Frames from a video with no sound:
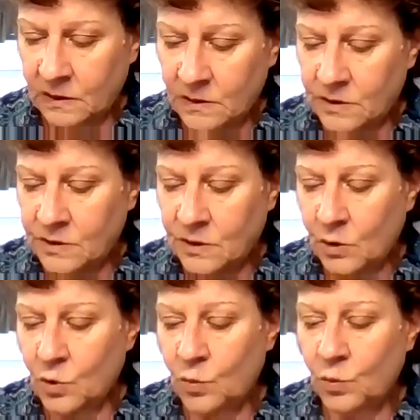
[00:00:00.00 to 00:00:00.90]

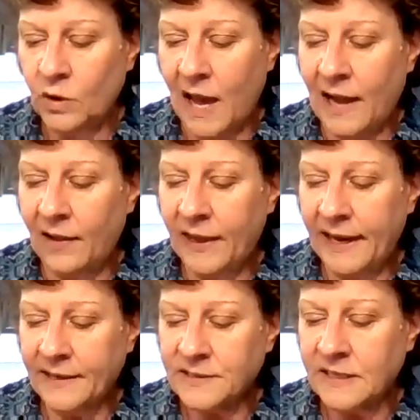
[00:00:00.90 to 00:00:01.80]
So I'll
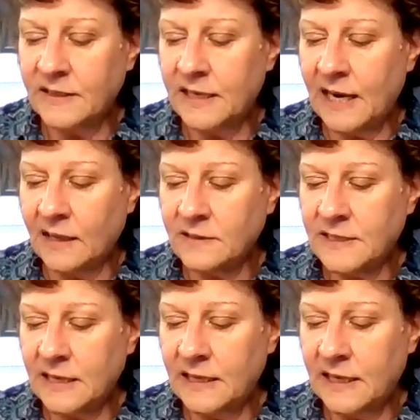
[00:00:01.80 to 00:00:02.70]
ask, and then I'll
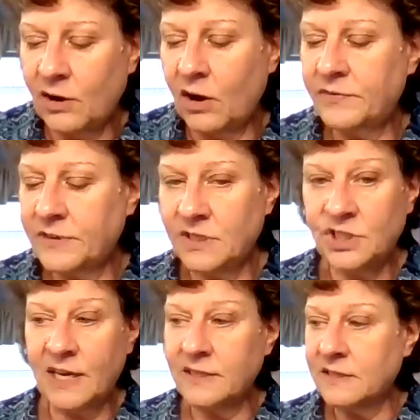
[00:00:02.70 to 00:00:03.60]
send that off to
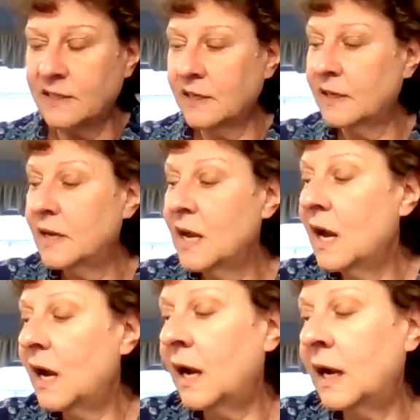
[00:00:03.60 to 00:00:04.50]
Jessica,
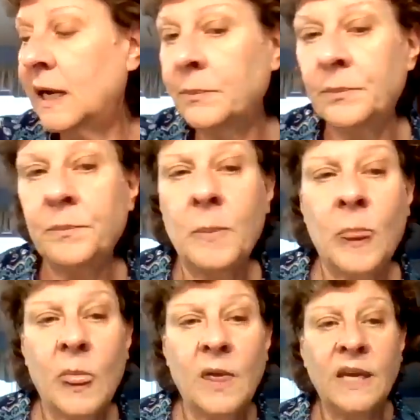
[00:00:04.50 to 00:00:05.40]

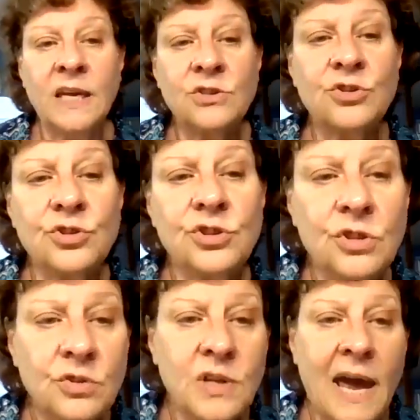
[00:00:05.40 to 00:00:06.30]
the answer
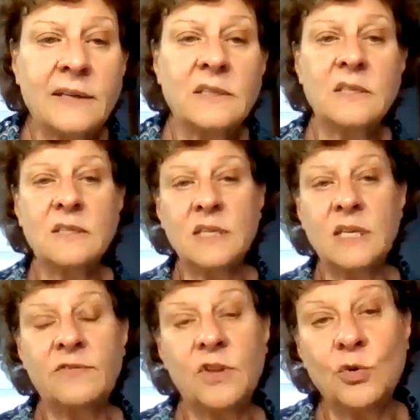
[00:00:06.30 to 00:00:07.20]
to that, to see
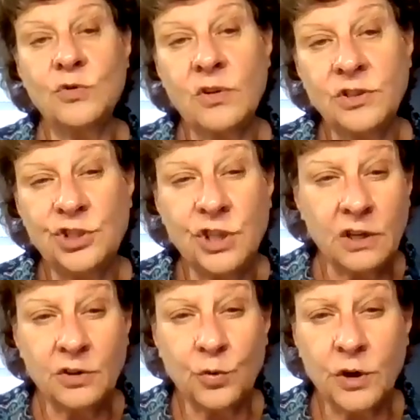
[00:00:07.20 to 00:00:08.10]
if those on
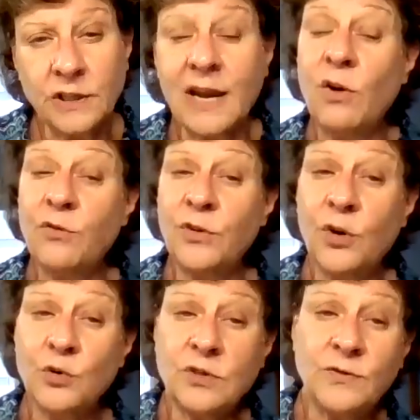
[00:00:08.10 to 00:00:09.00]
shared work. Now, for
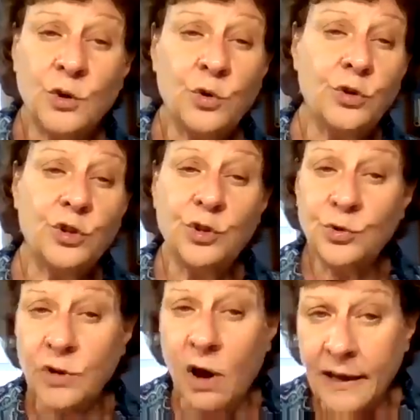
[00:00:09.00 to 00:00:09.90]
those of you who
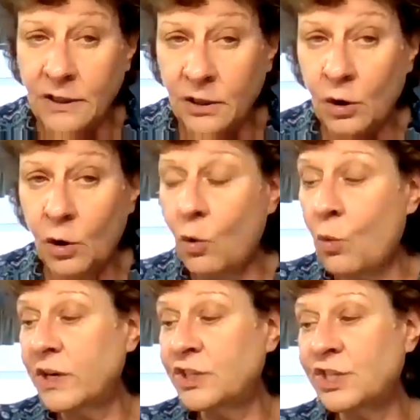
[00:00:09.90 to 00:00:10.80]
do not know
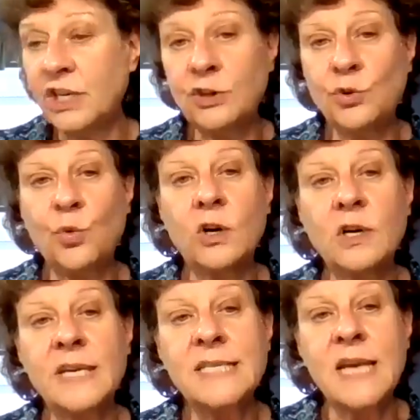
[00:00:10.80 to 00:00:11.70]
what shared
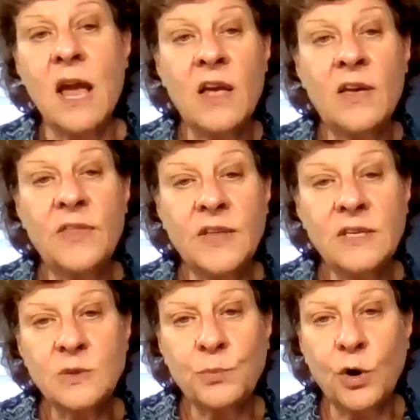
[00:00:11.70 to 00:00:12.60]
work is,
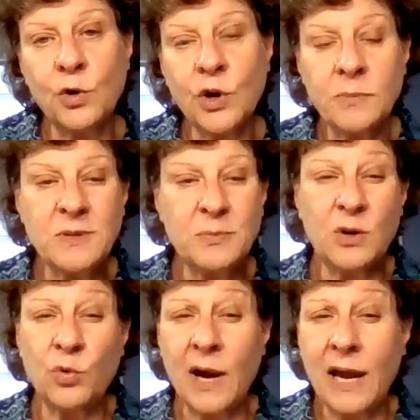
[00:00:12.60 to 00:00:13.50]
this program's
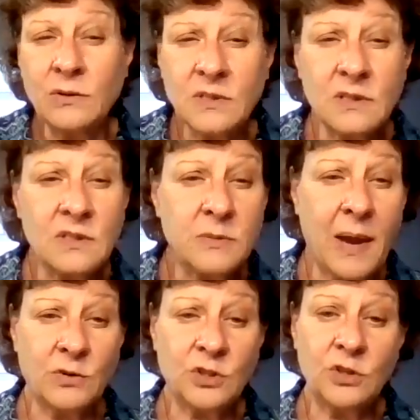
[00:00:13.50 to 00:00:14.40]
been around since
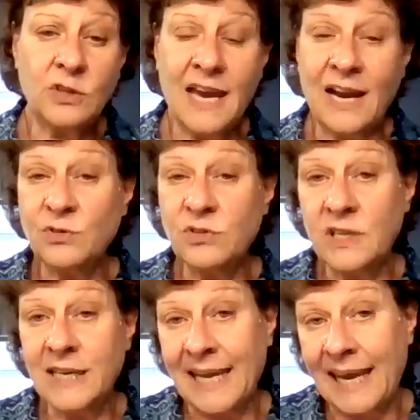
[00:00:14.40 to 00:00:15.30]
about
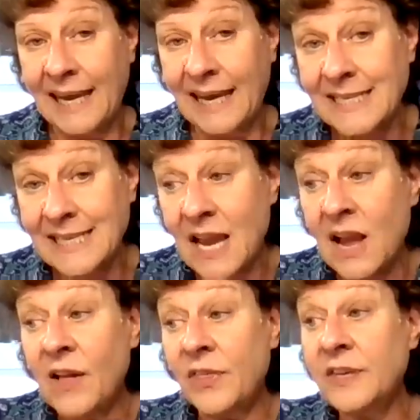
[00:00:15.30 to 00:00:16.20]
2008.
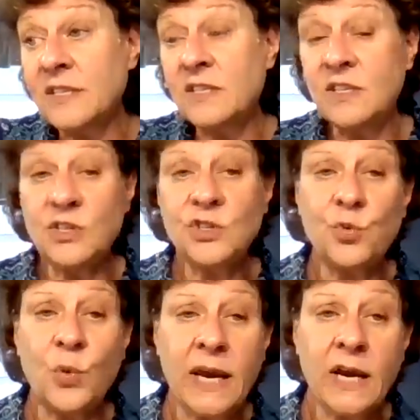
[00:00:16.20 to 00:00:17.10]
This is
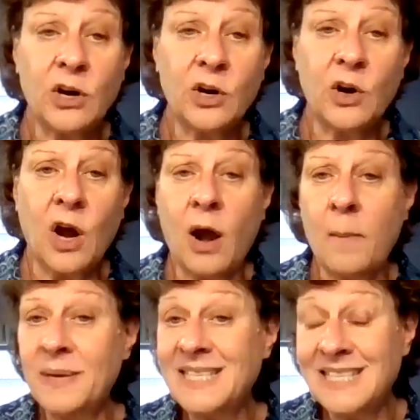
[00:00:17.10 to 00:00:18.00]
where
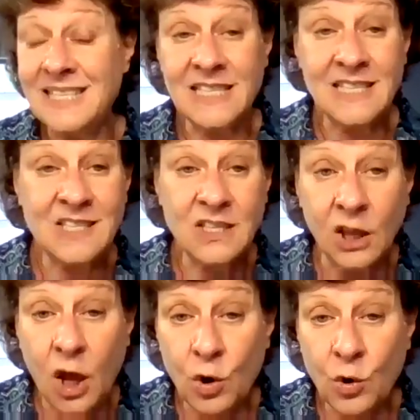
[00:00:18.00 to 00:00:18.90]
businesses
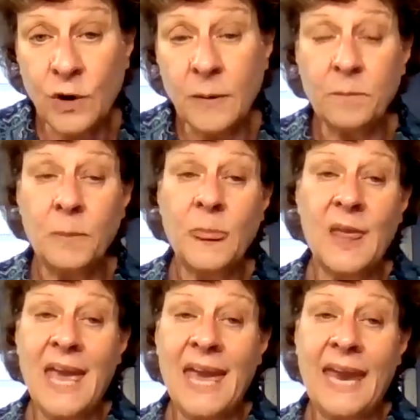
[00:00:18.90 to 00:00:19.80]
slowed,
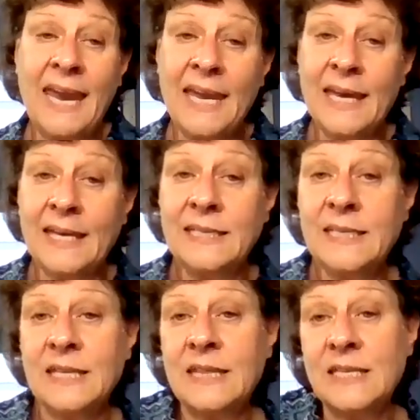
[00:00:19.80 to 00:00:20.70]

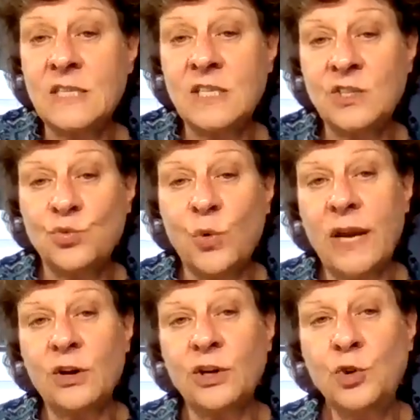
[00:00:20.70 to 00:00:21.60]
and this is
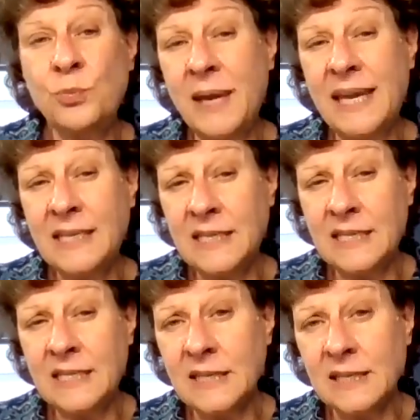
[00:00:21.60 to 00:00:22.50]
where you may need to